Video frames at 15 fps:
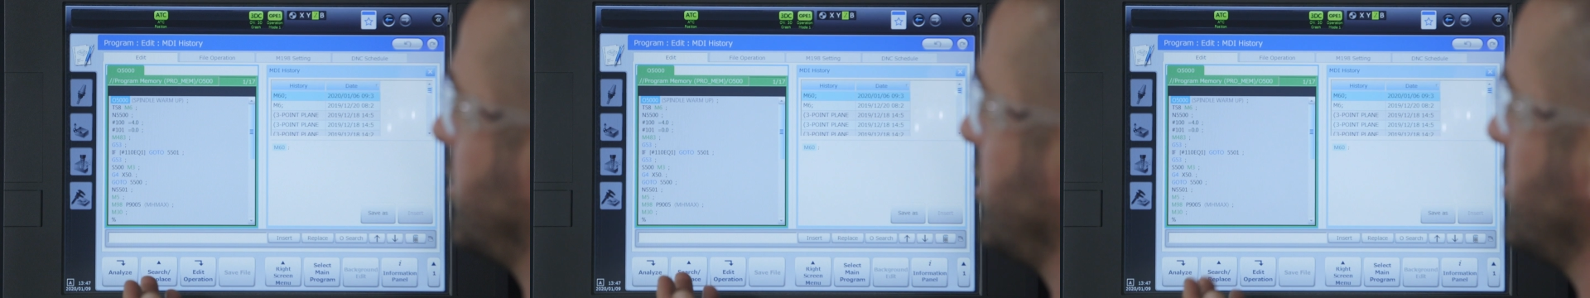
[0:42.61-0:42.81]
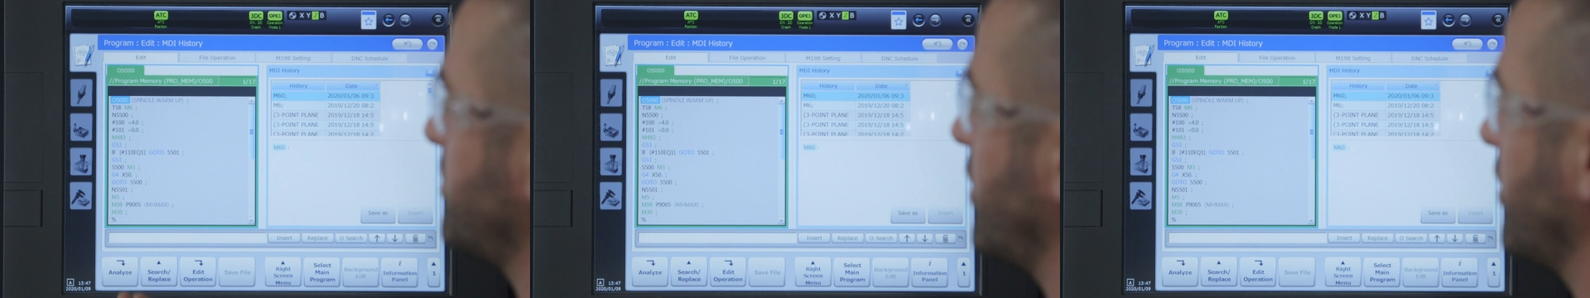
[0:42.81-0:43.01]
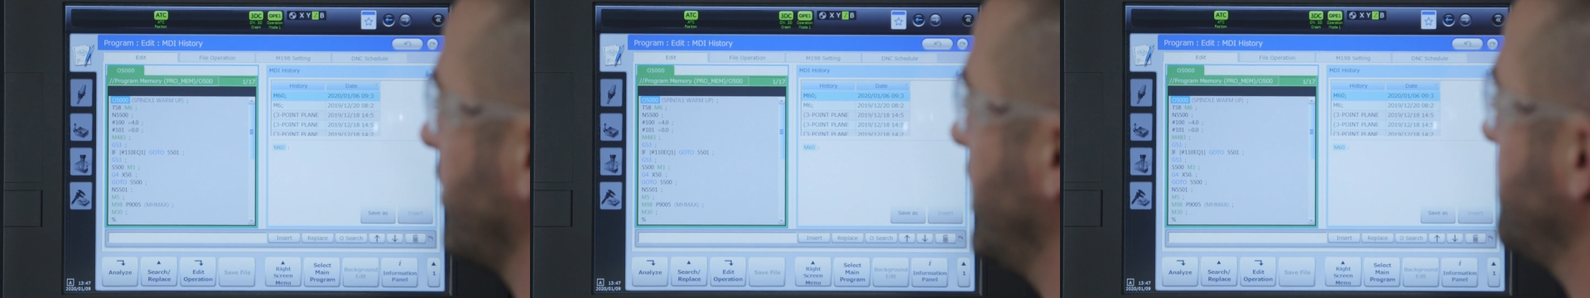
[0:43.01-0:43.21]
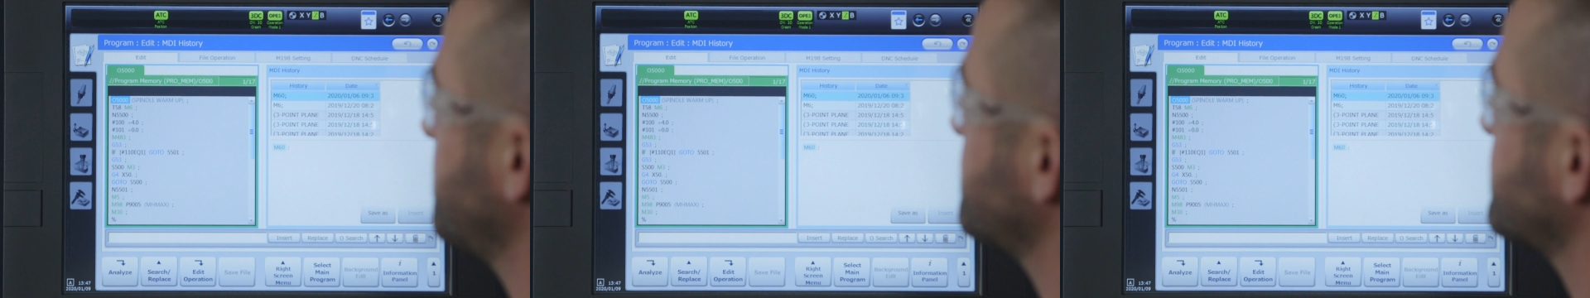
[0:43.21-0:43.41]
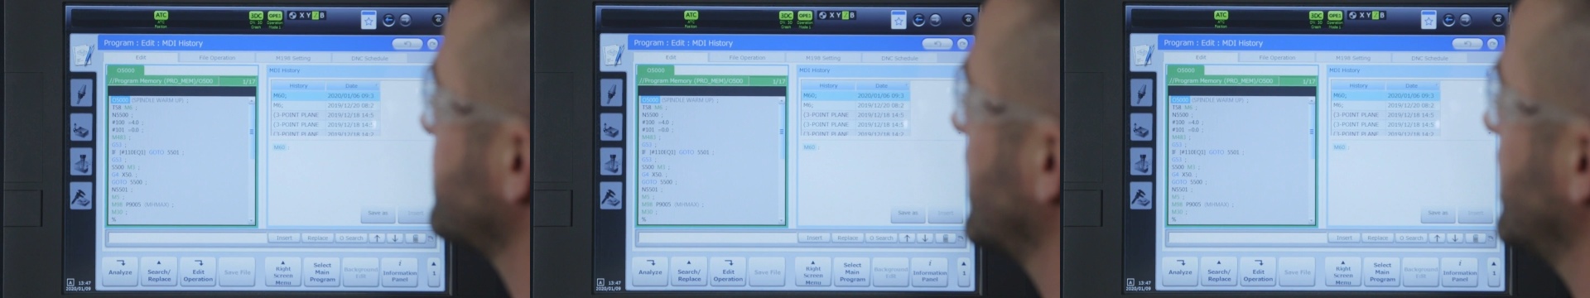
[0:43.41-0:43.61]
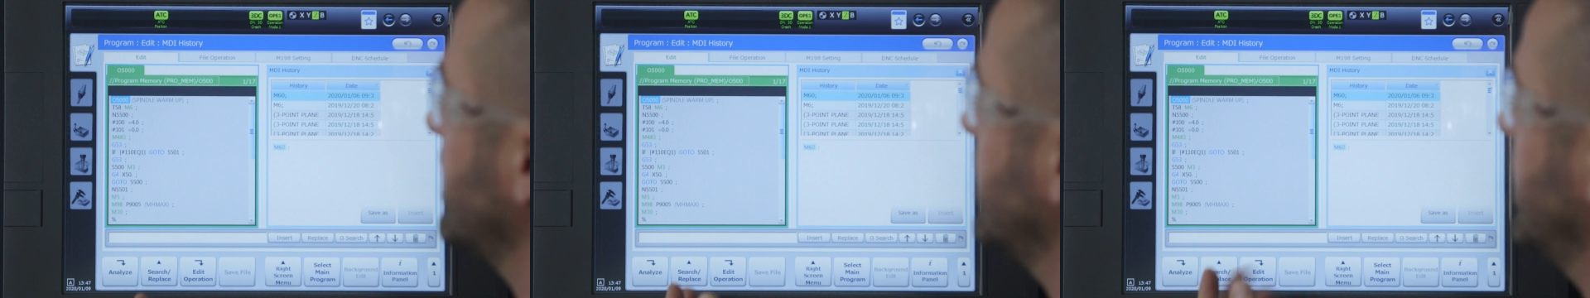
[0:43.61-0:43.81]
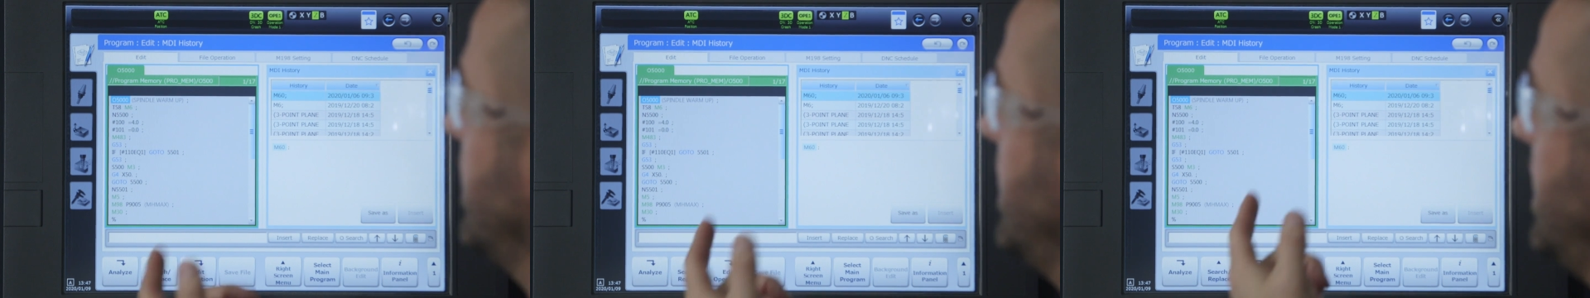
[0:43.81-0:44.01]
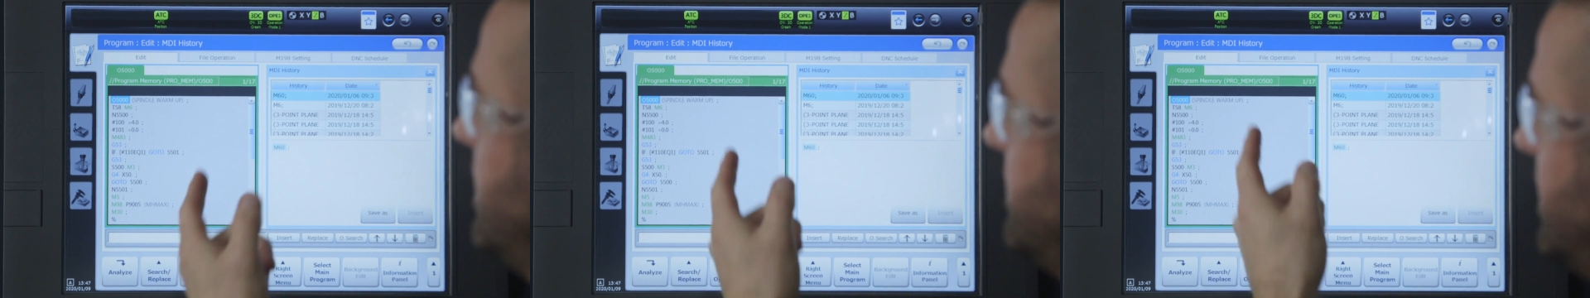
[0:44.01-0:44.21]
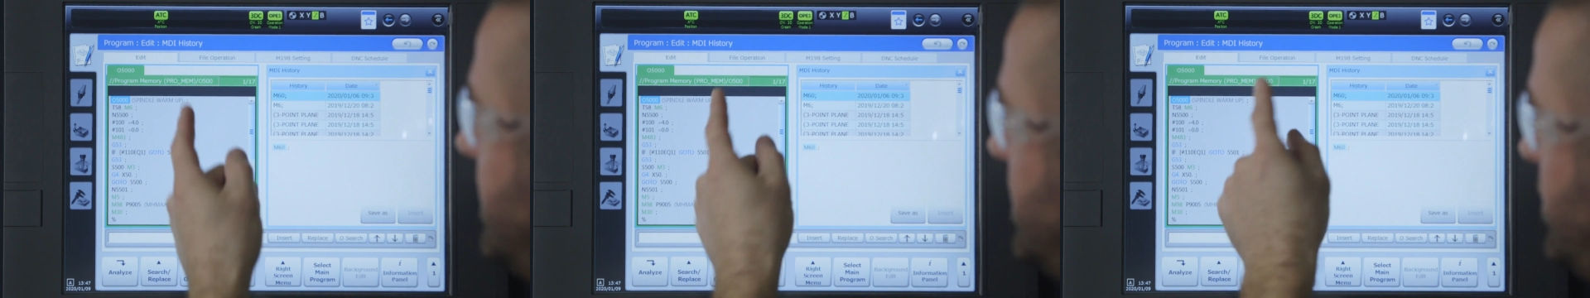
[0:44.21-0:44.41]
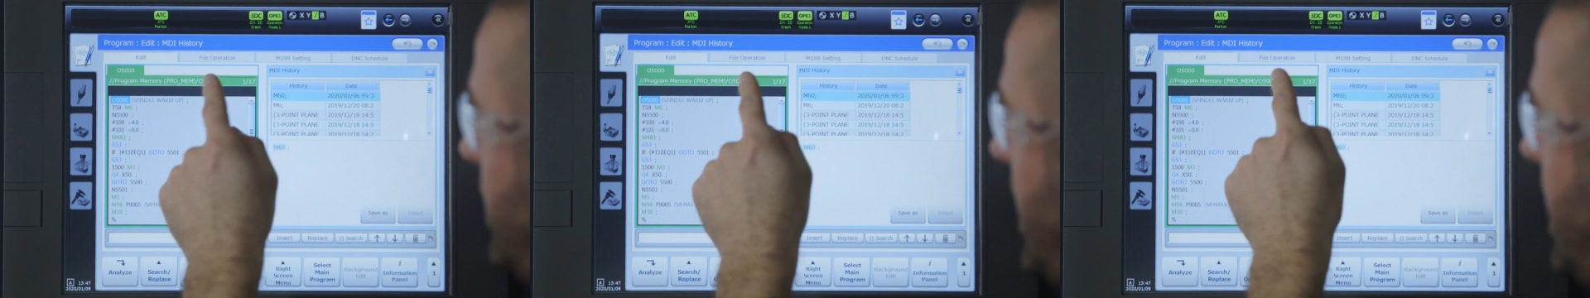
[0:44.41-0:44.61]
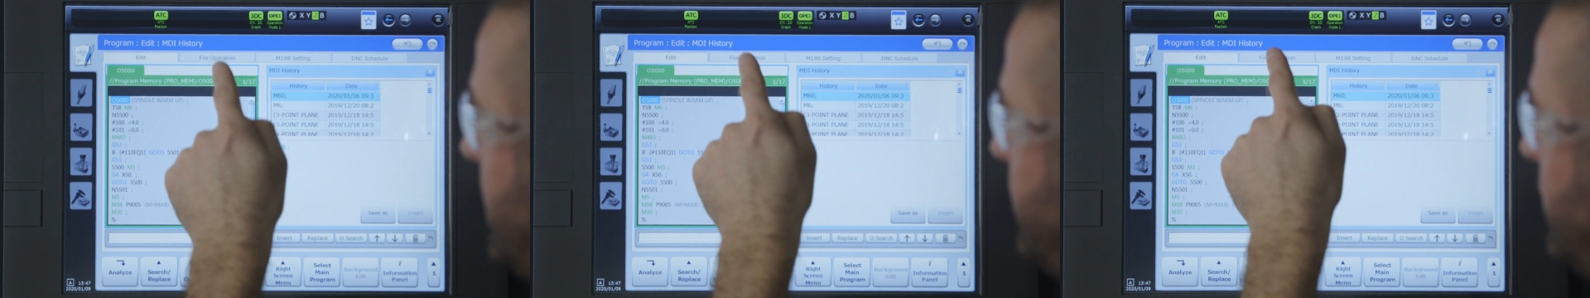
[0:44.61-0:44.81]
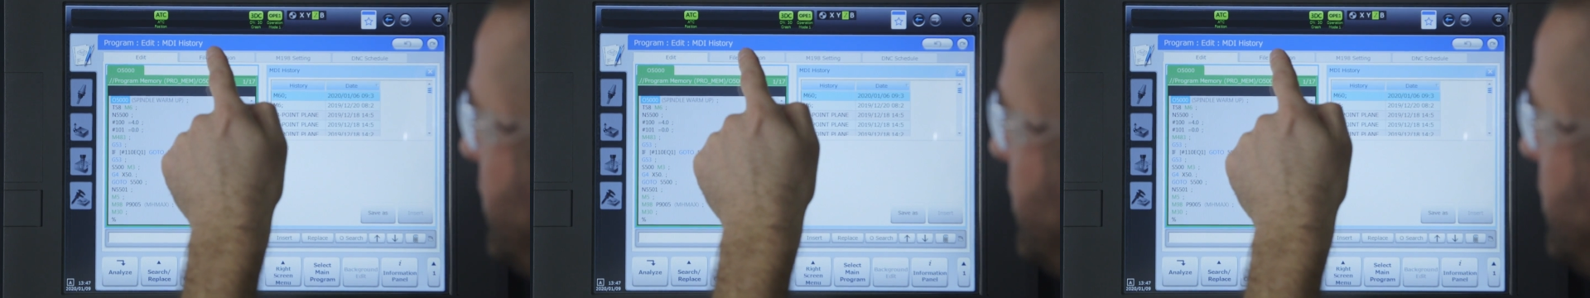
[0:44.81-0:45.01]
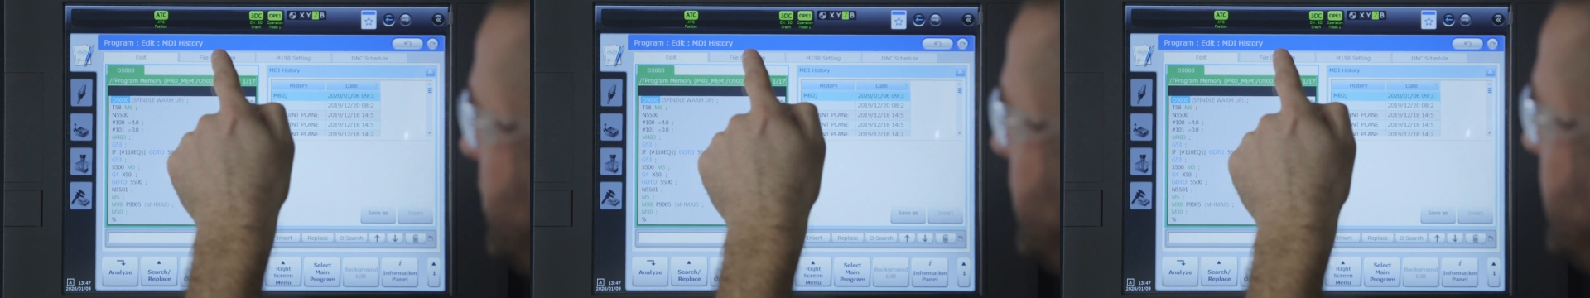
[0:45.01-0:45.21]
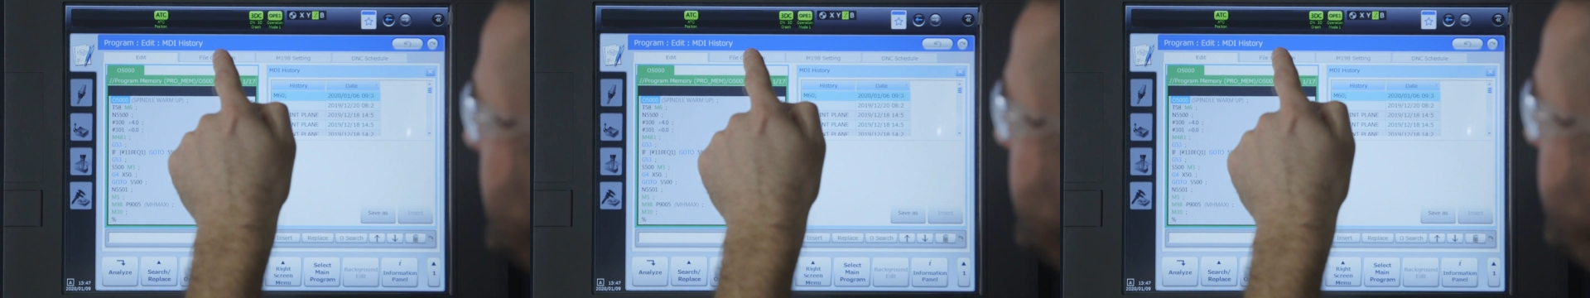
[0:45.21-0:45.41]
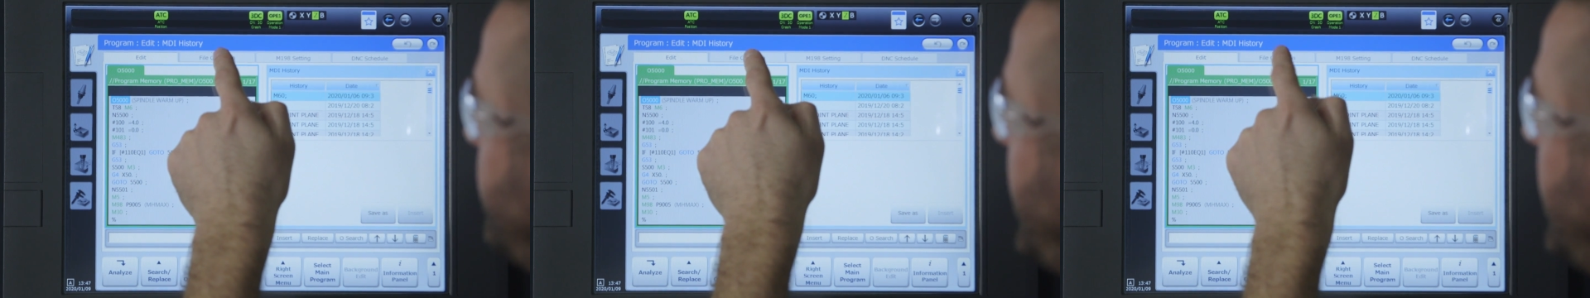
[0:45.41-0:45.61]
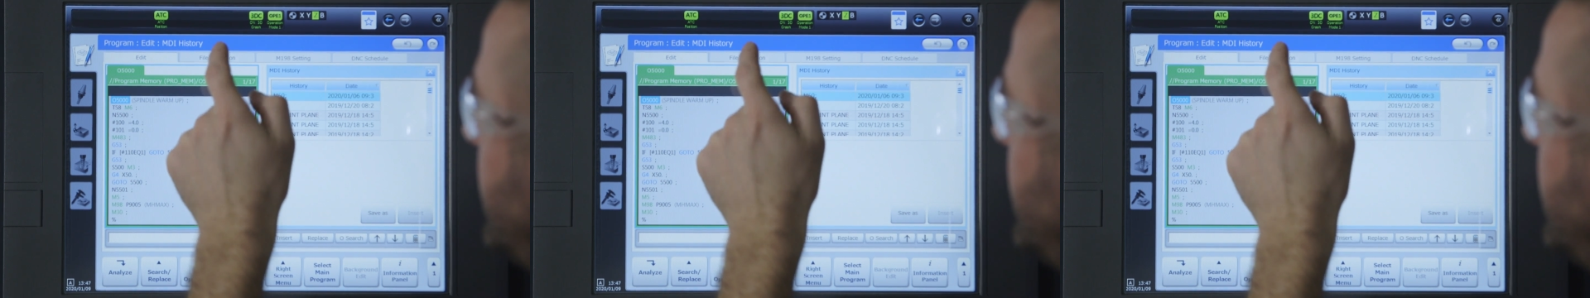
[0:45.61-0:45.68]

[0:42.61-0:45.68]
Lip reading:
(no speaker visible)